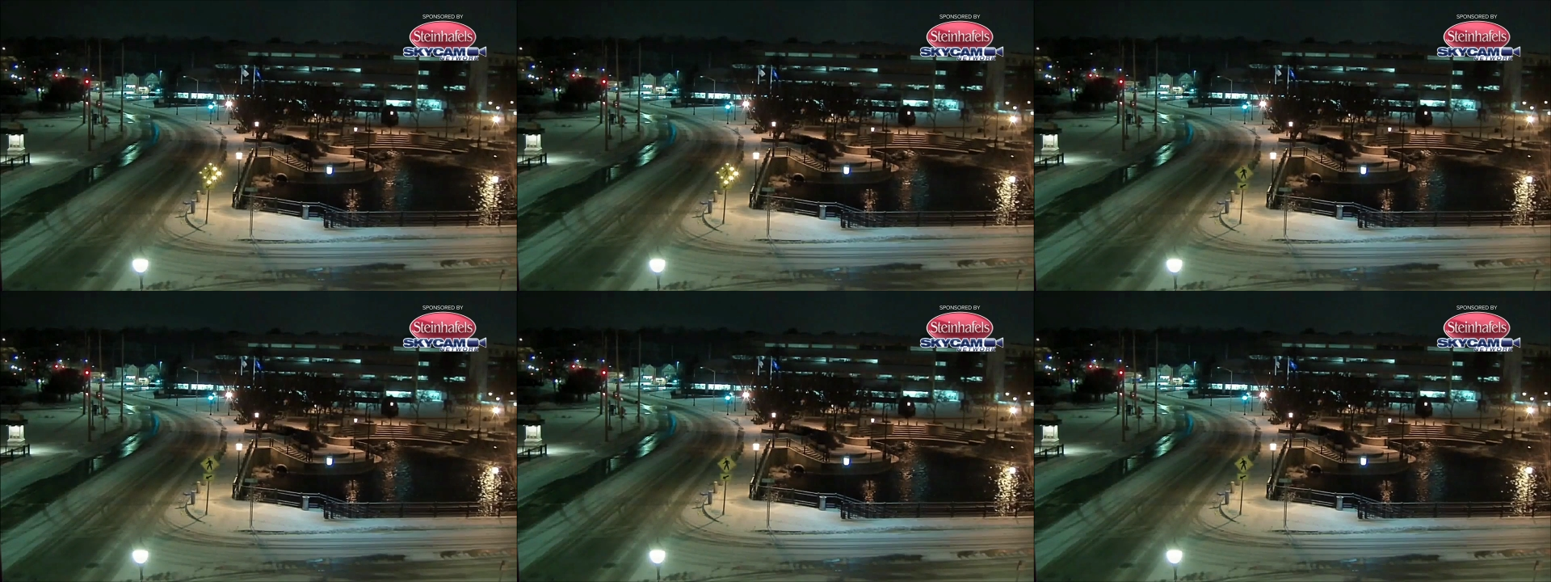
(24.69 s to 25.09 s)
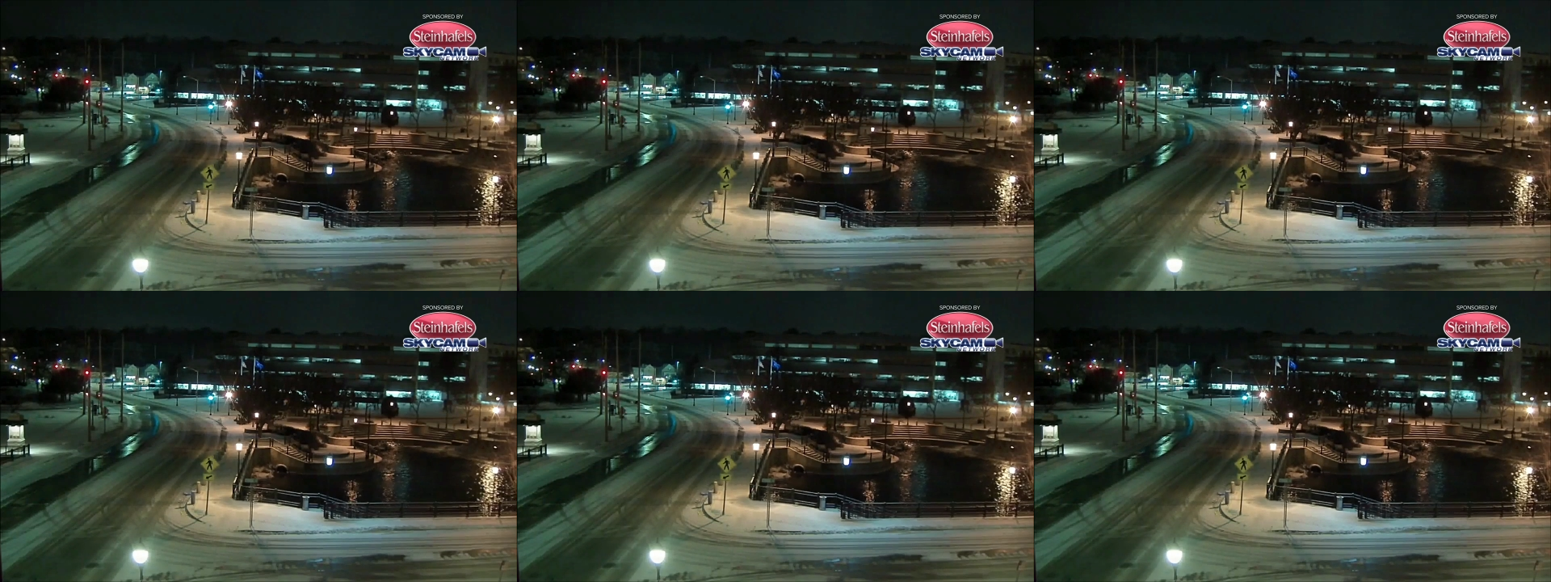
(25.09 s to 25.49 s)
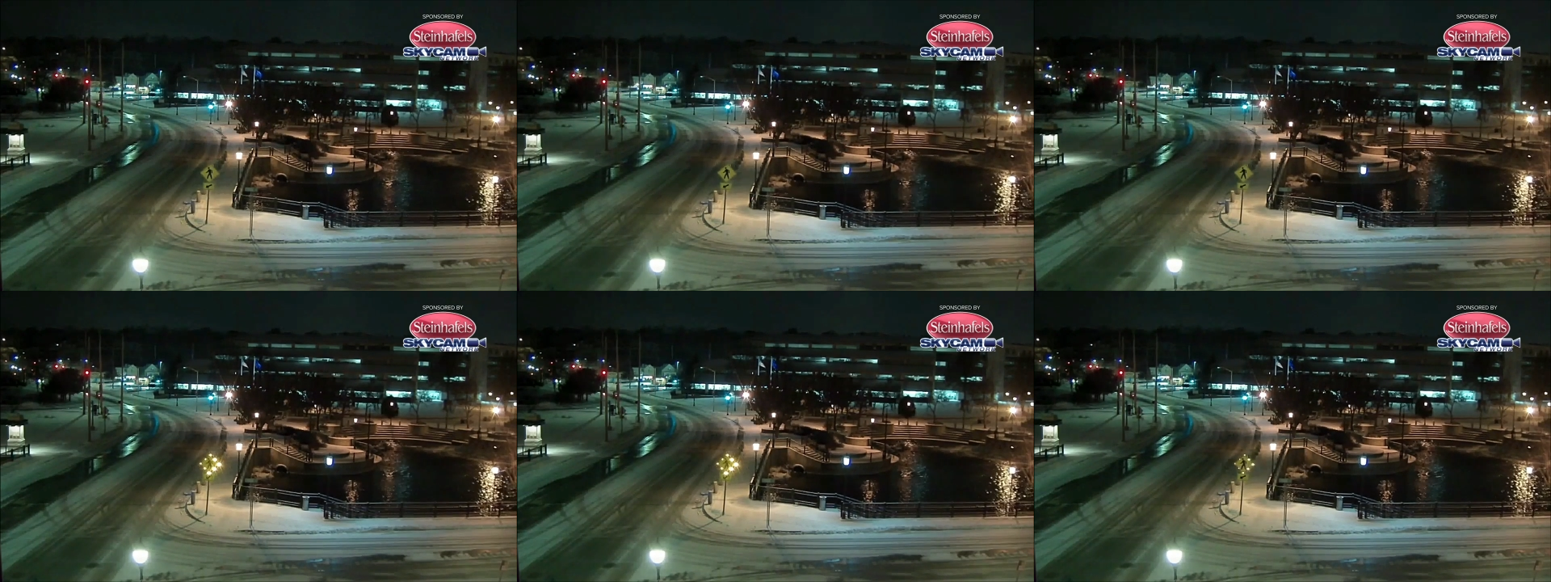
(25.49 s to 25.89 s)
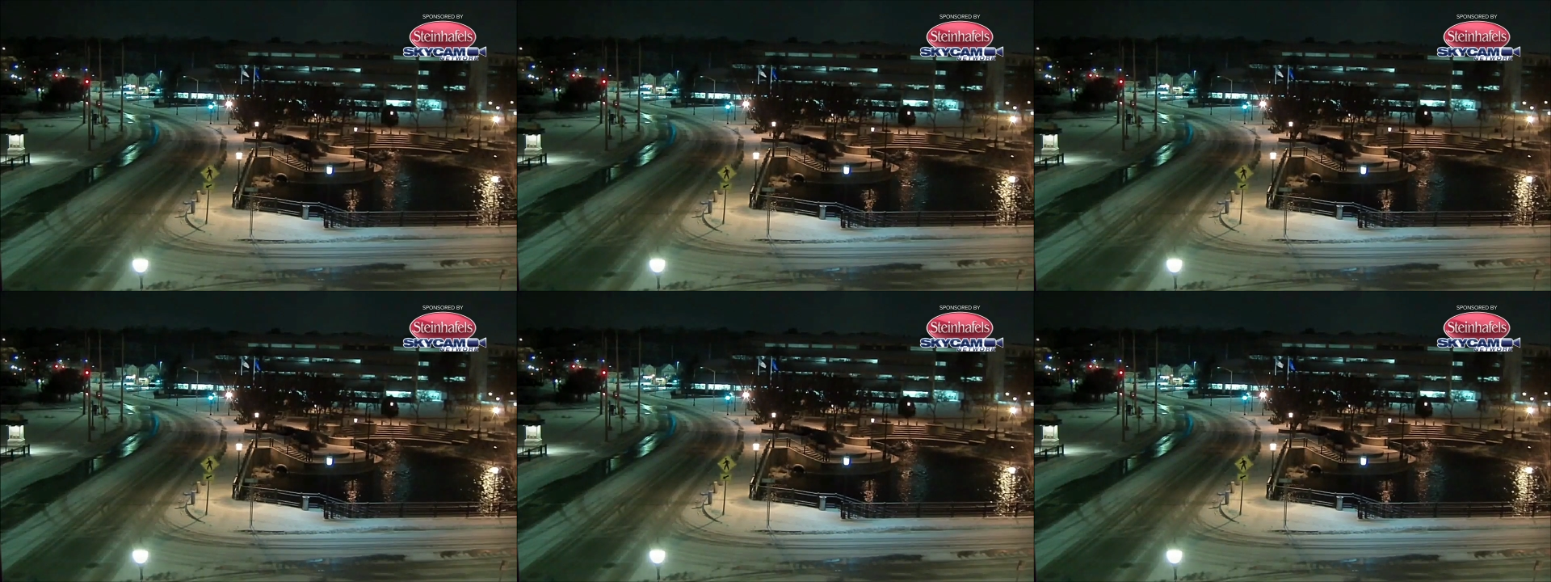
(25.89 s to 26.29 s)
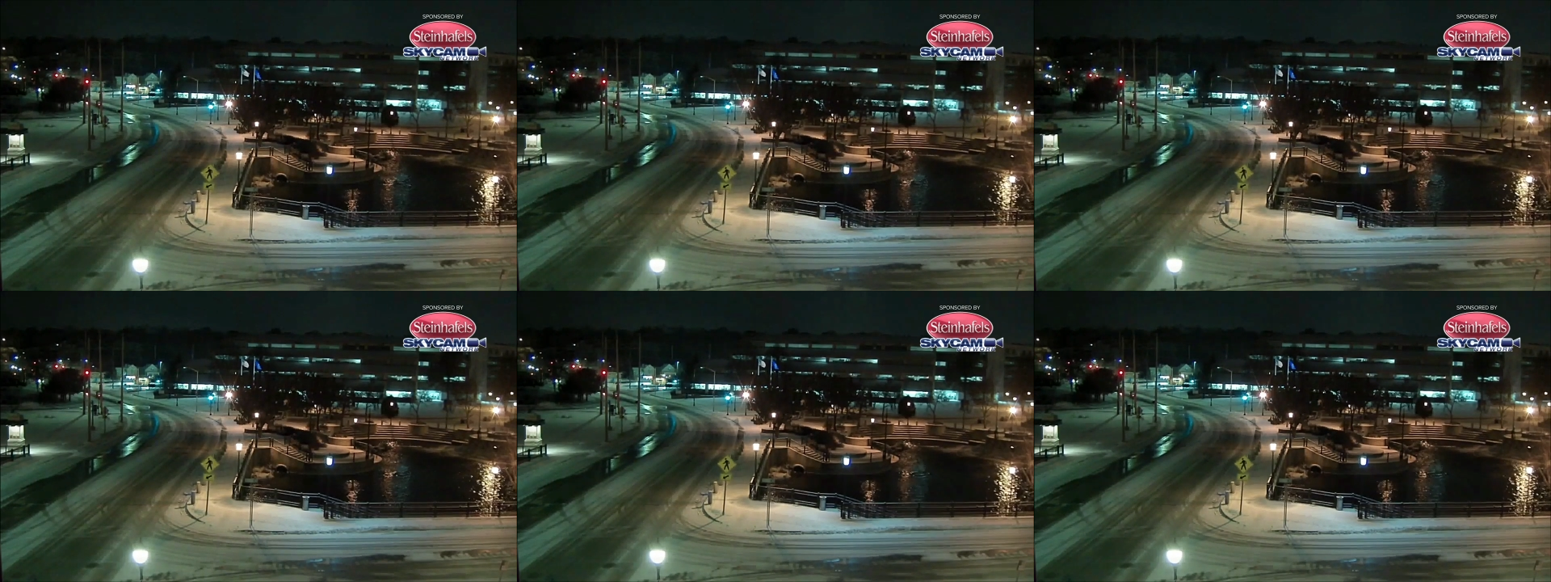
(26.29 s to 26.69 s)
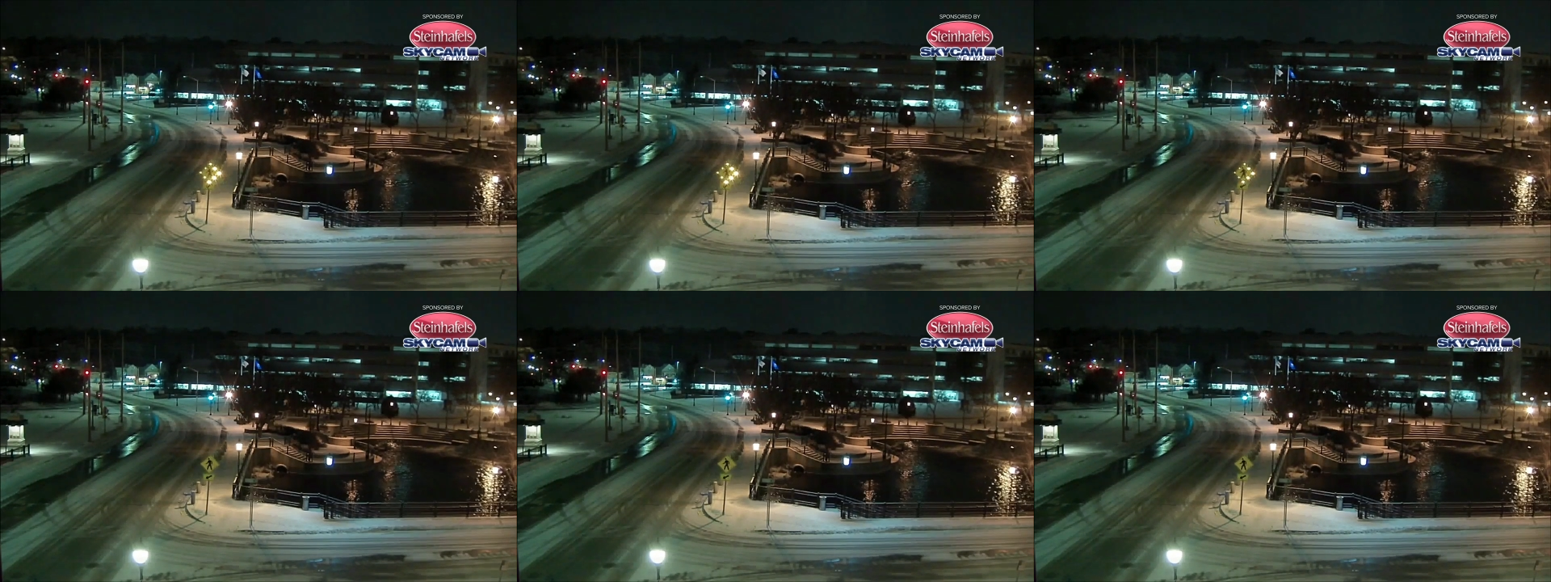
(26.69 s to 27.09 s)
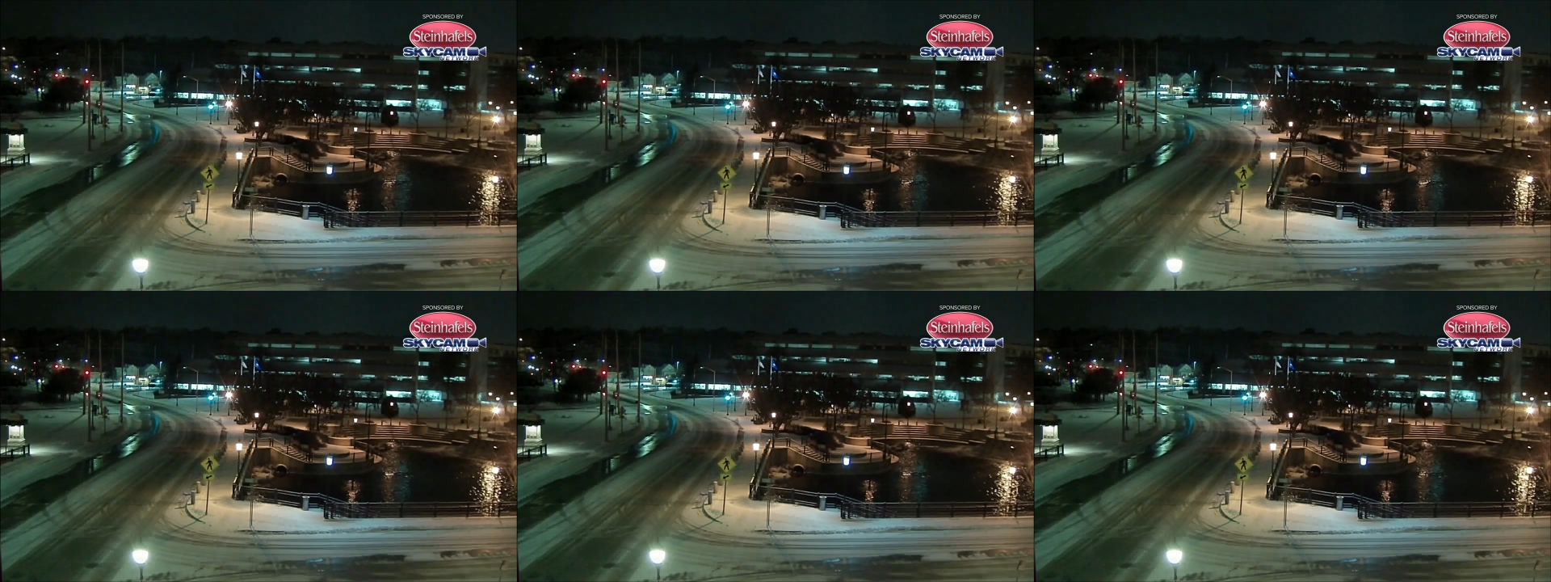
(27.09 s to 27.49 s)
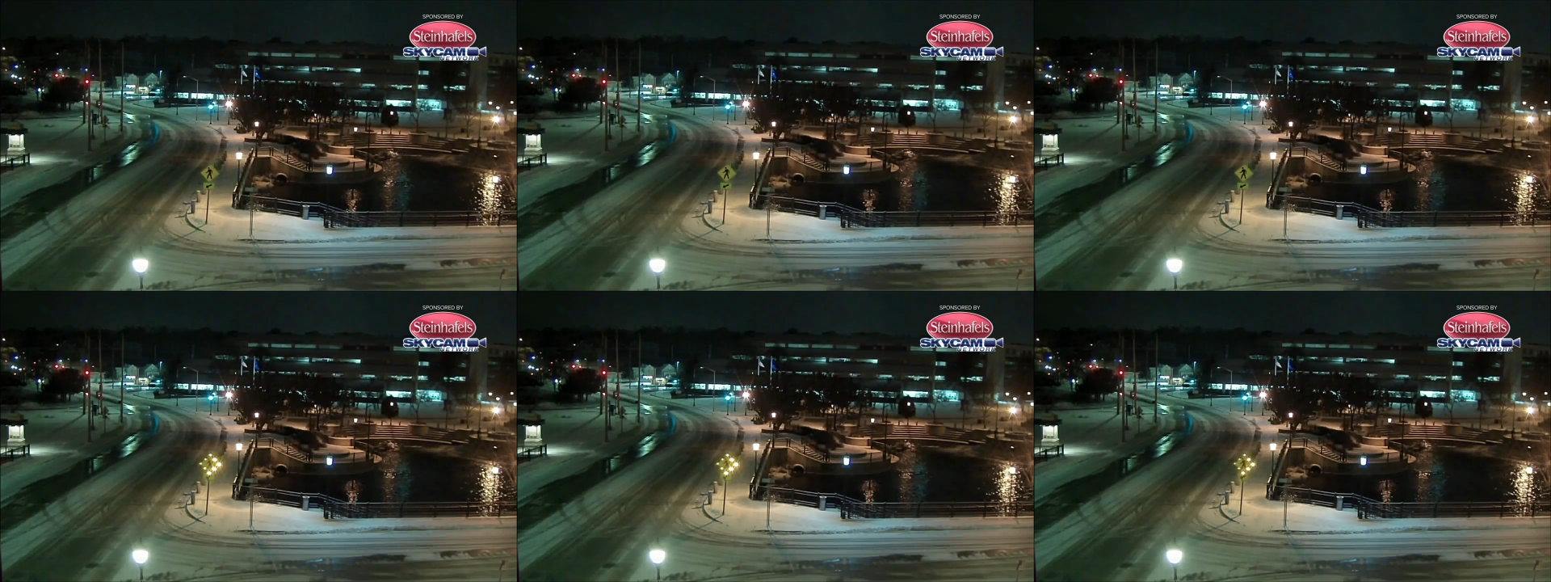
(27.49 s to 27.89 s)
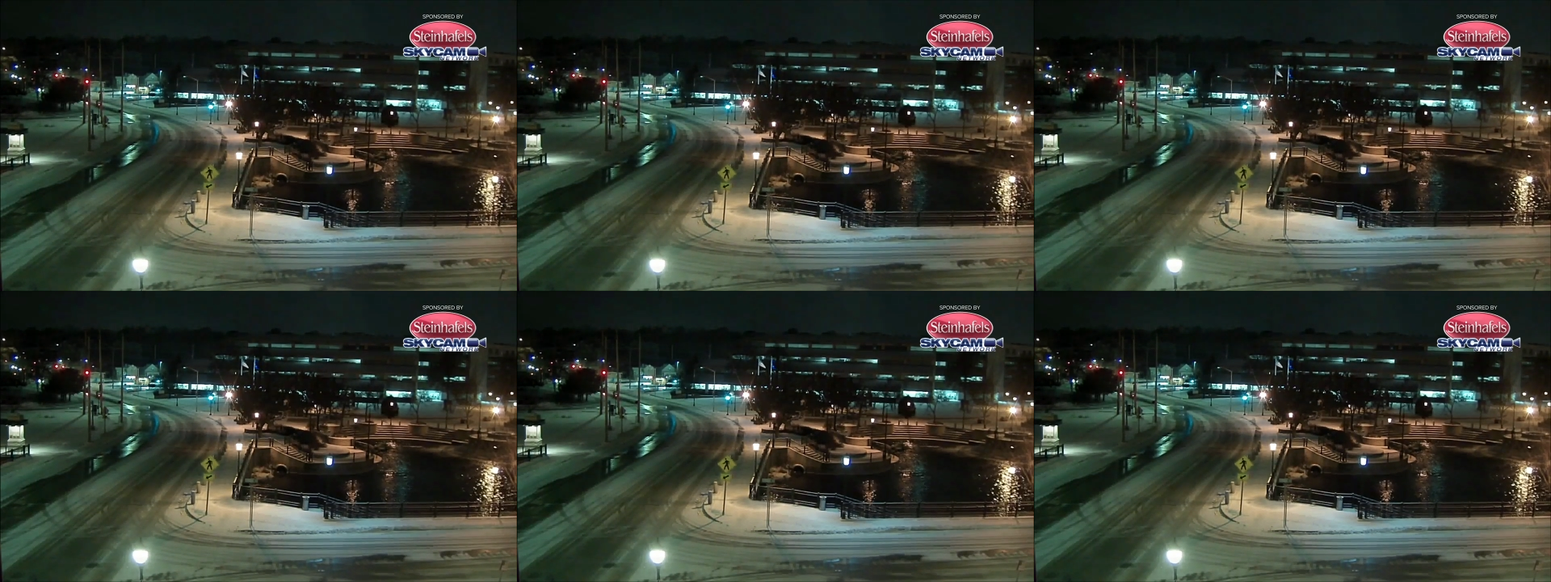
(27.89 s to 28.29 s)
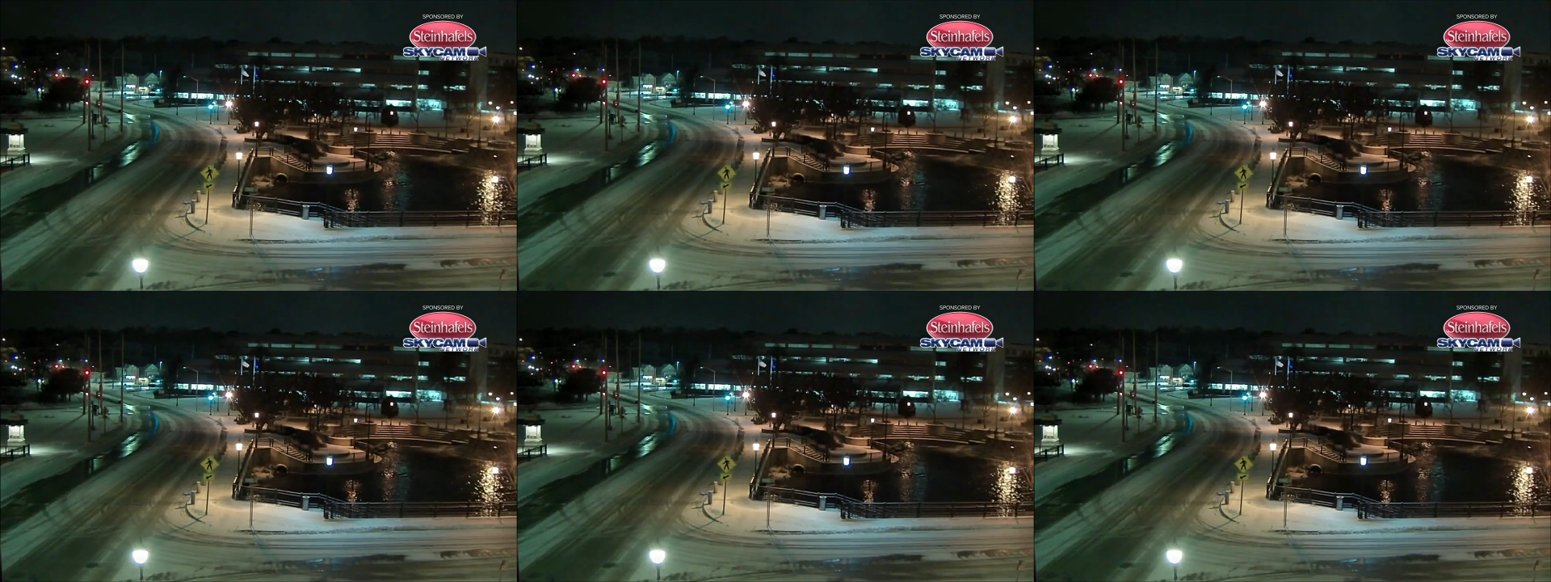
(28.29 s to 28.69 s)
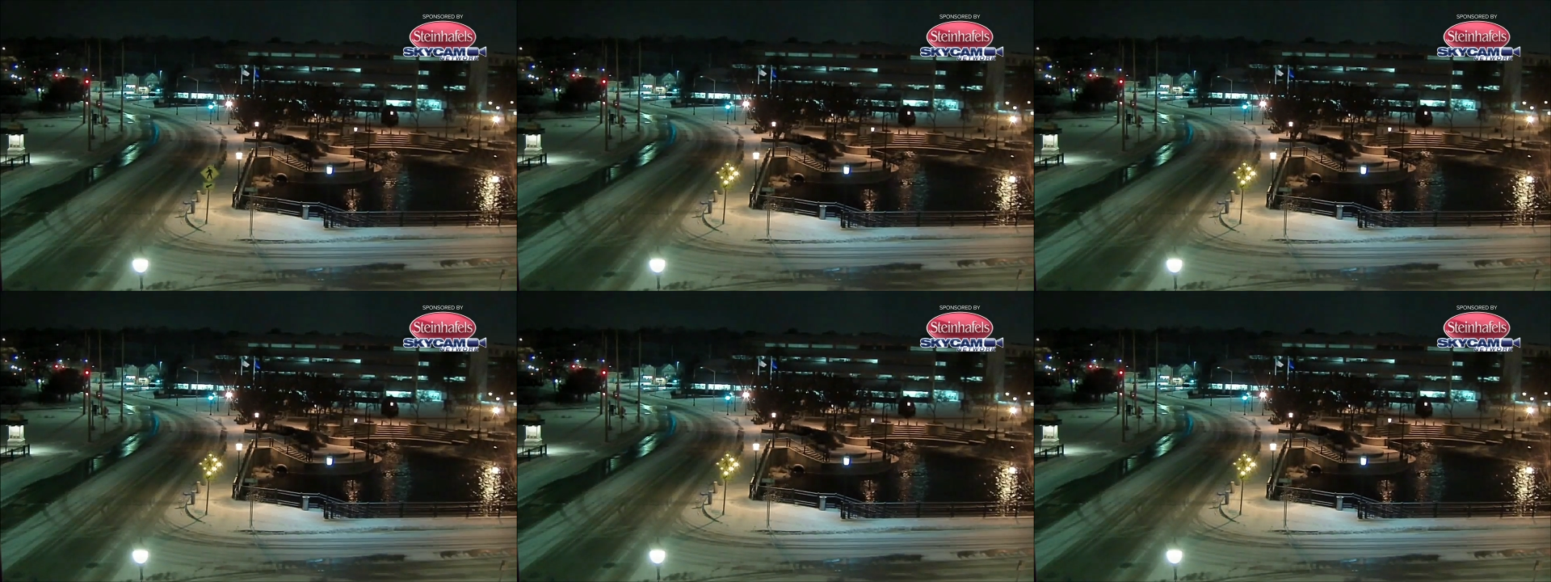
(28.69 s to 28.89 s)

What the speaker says: [unreadable: no face in view]